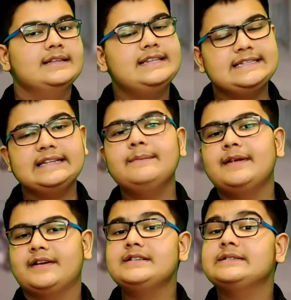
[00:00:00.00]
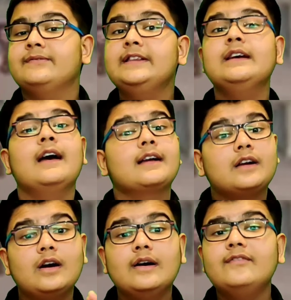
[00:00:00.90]
These are the mirrors with
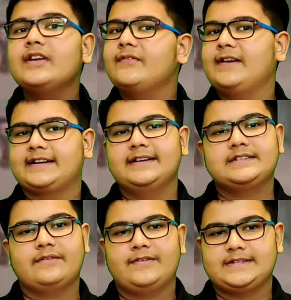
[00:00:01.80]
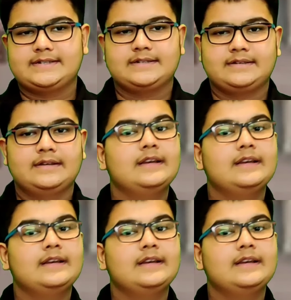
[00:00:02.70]
curved reflected surface.